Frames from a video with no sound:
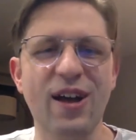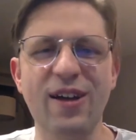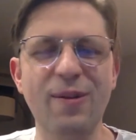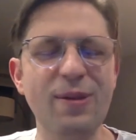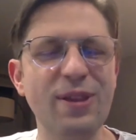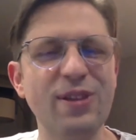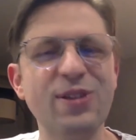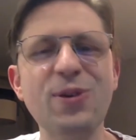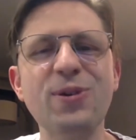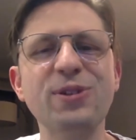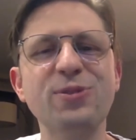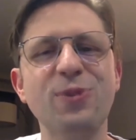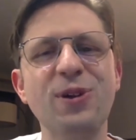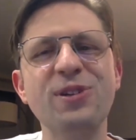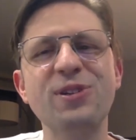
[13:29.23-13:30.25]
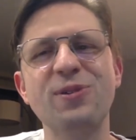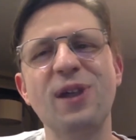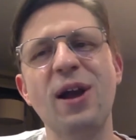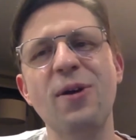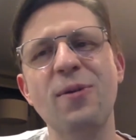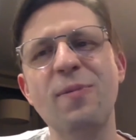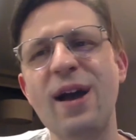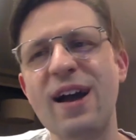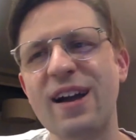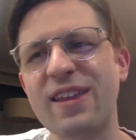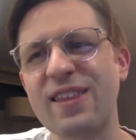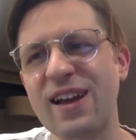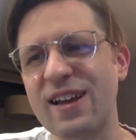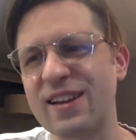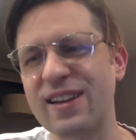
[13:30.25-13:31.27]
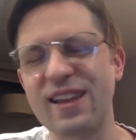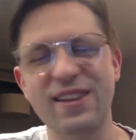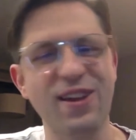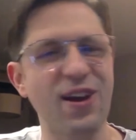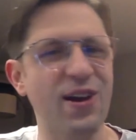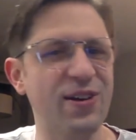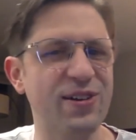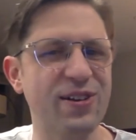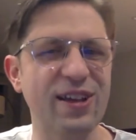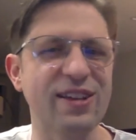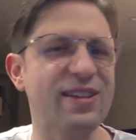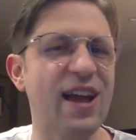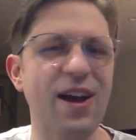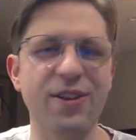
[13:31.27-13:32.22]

I mean the tools weren't around back then that they are like now.